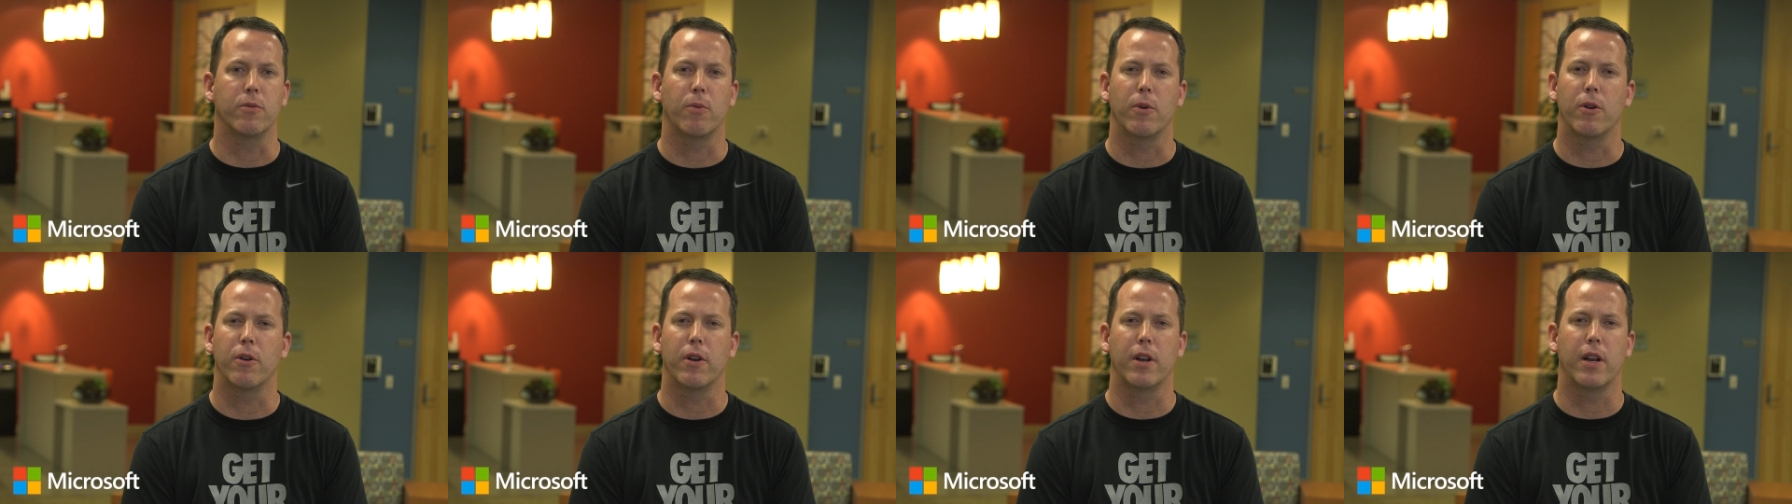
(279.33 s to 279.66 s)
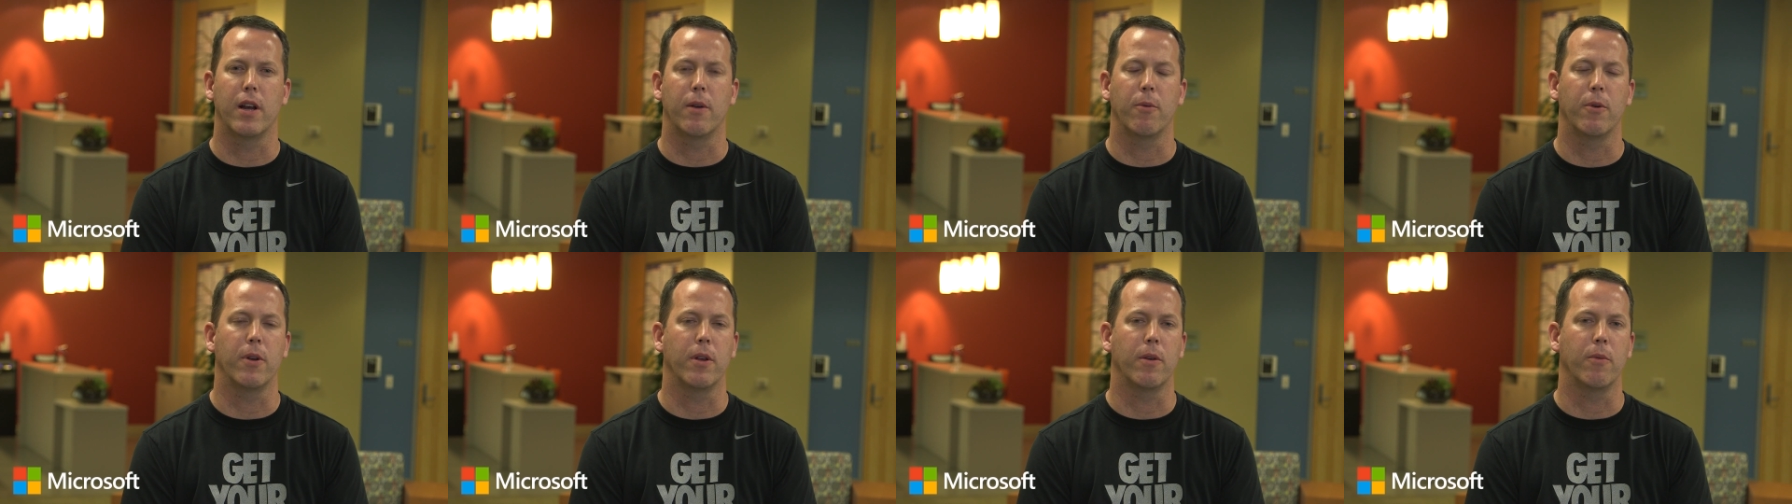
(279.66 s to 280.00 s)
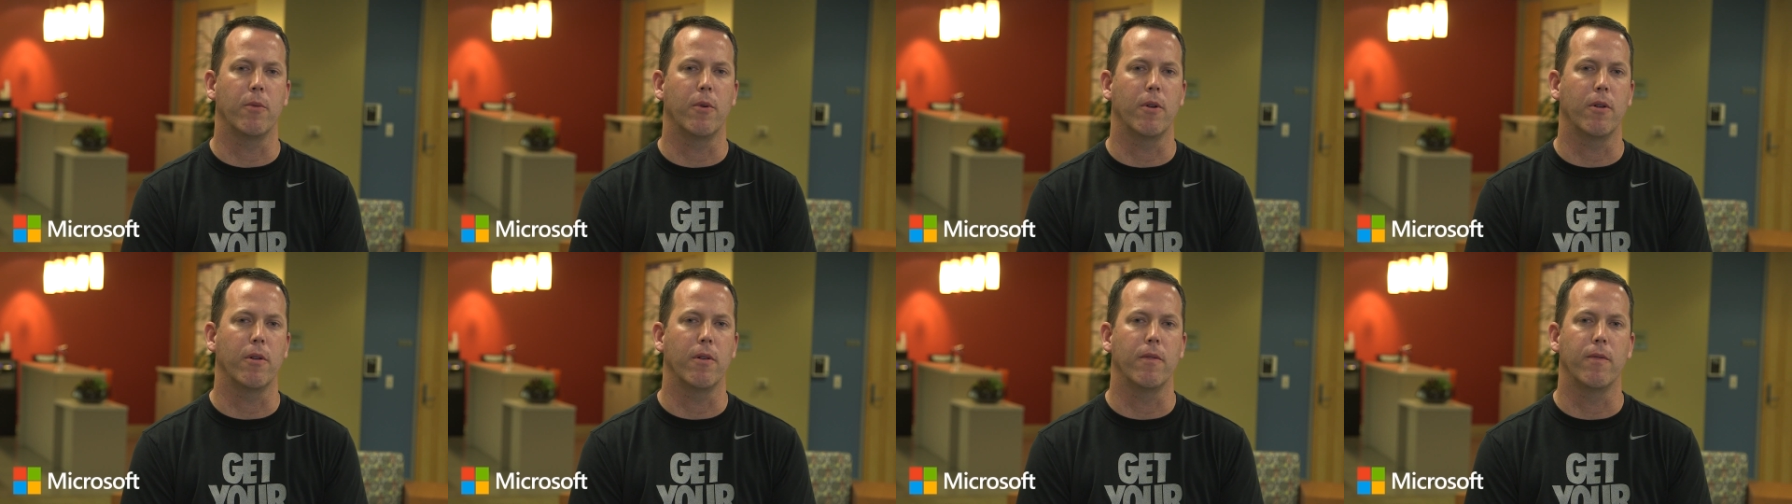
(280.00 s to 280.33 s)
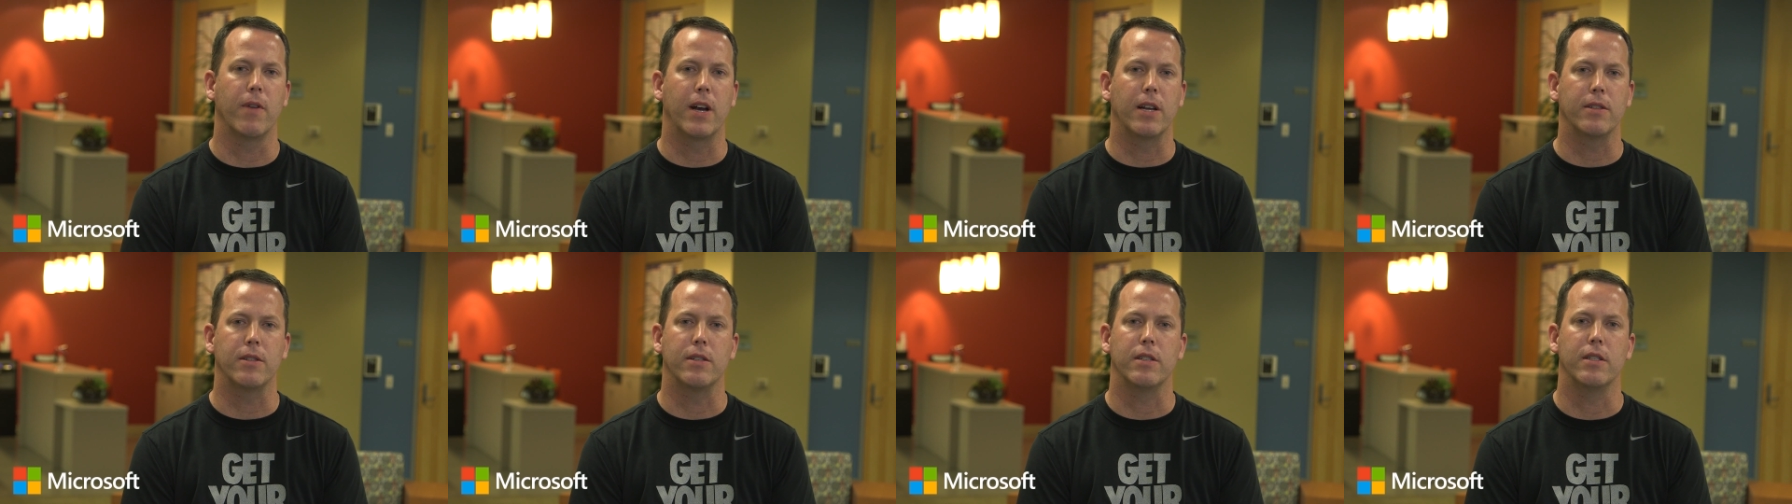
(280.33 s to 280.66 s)
Where did I really want to
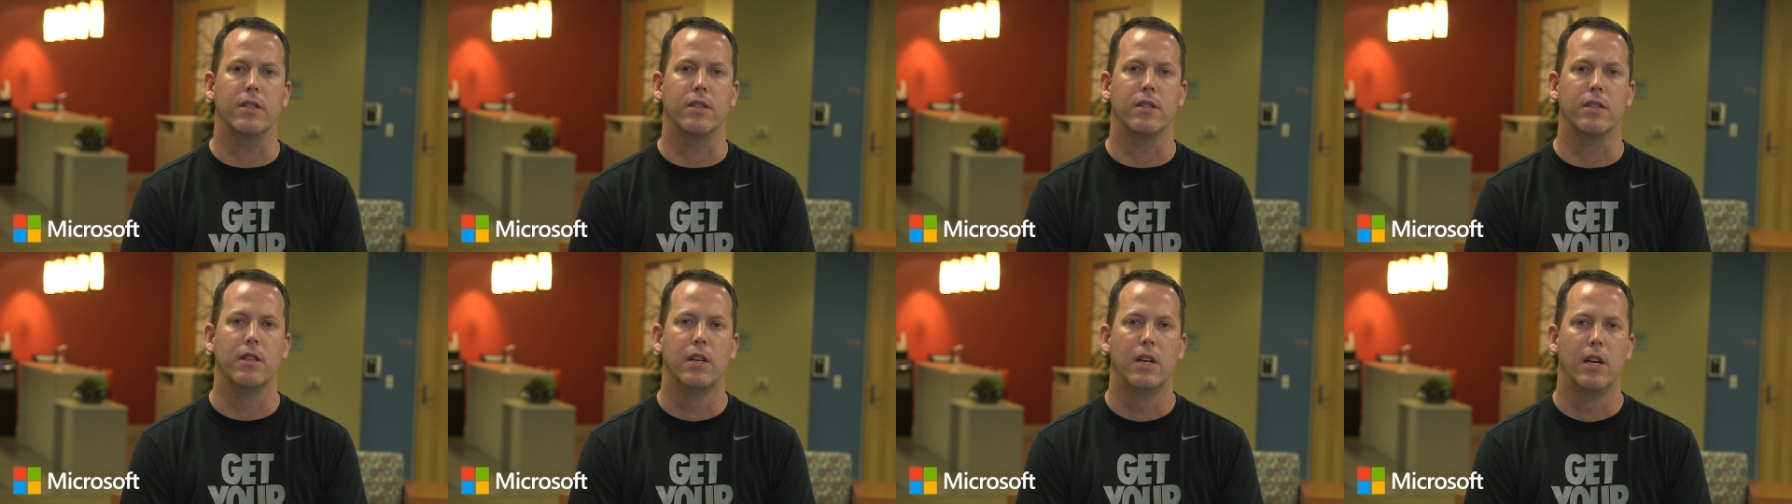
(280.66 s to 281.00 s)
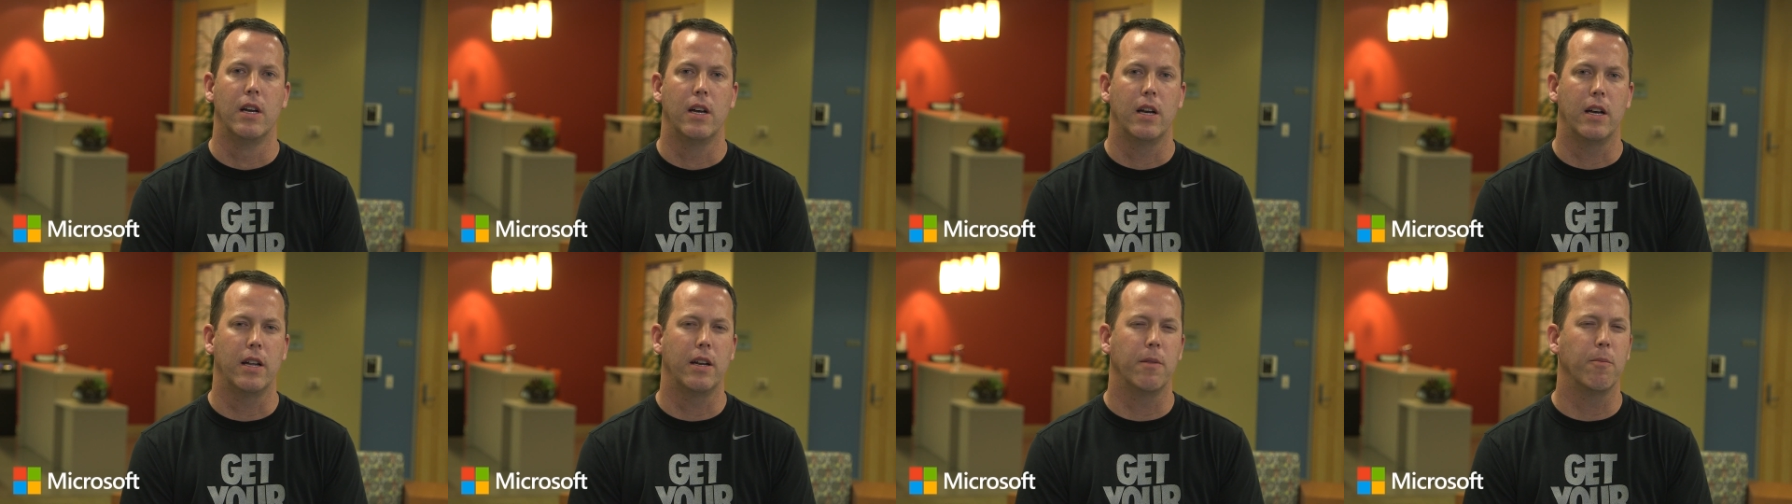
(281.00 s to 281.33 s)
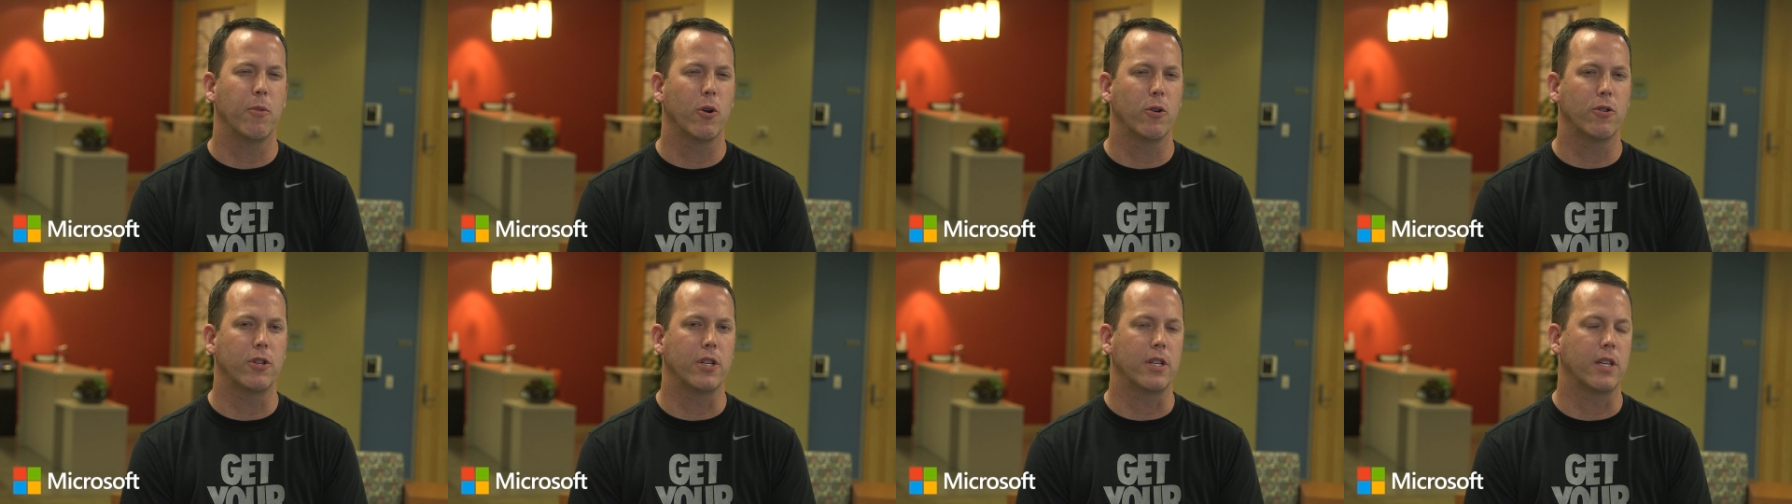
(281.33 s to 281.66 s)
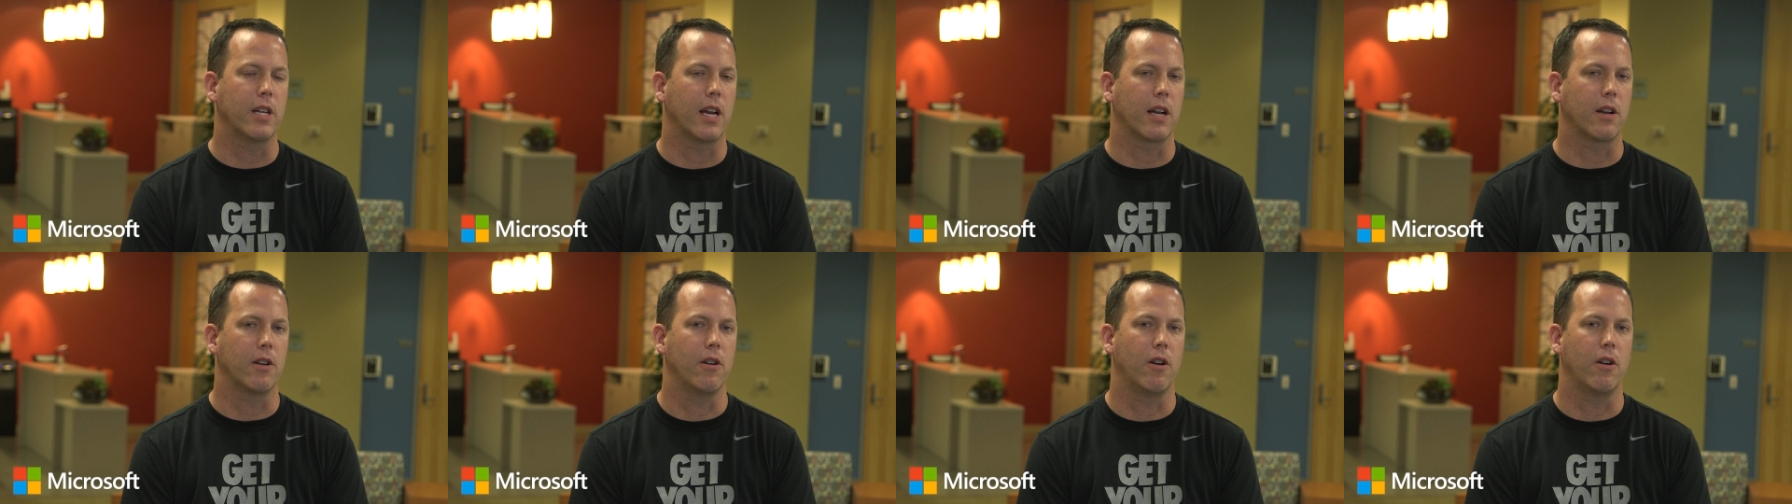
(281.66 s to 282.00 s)
invest in an emerging
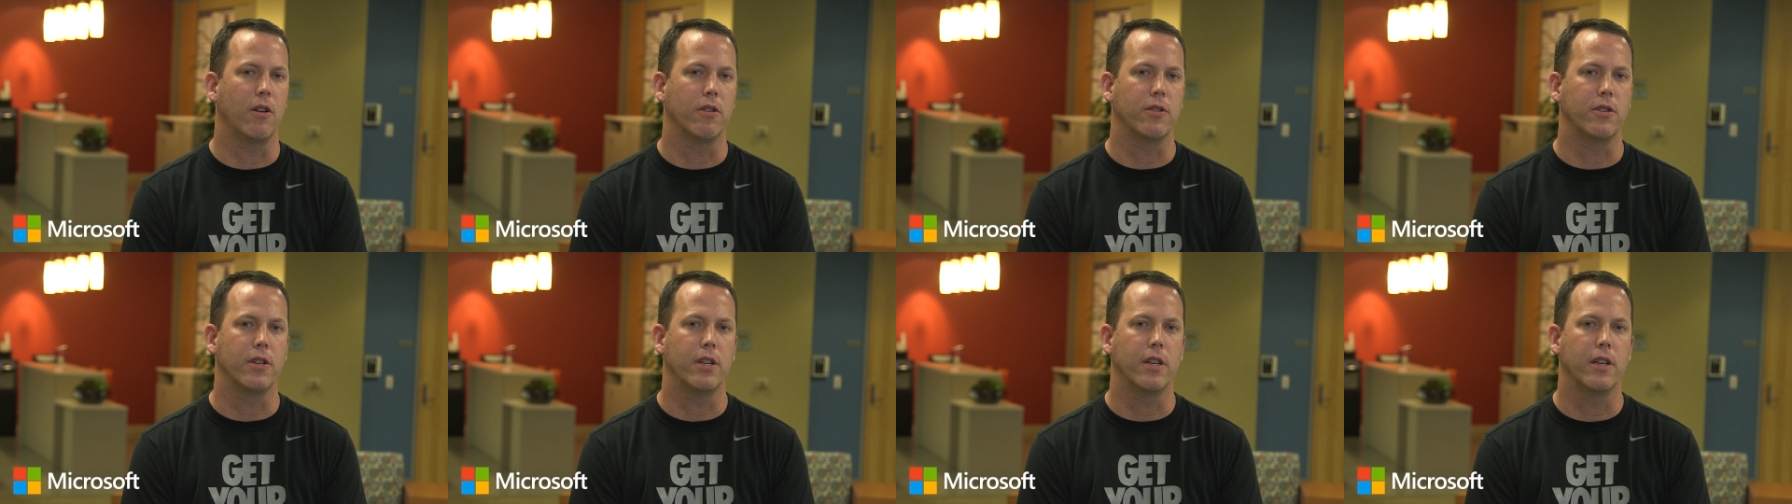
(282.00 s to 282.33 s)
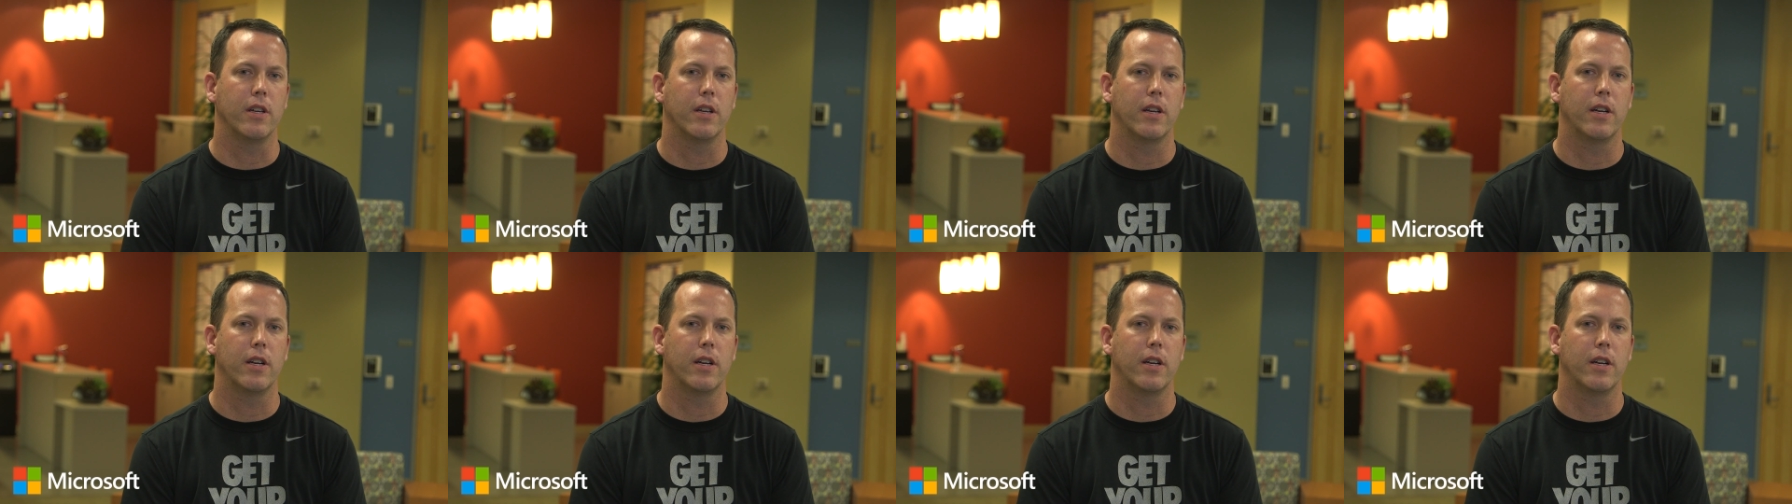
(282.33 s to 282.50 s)
technology?